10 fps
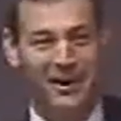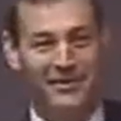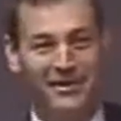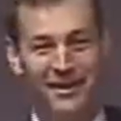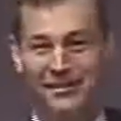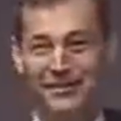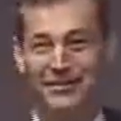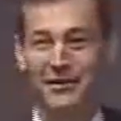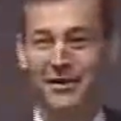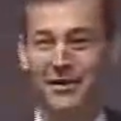I think
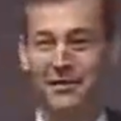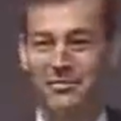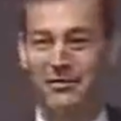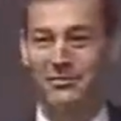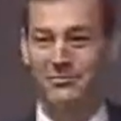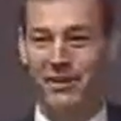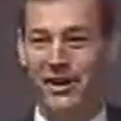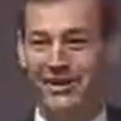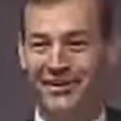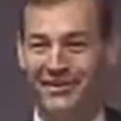the Oprah
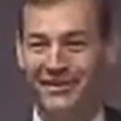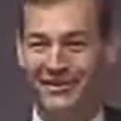spot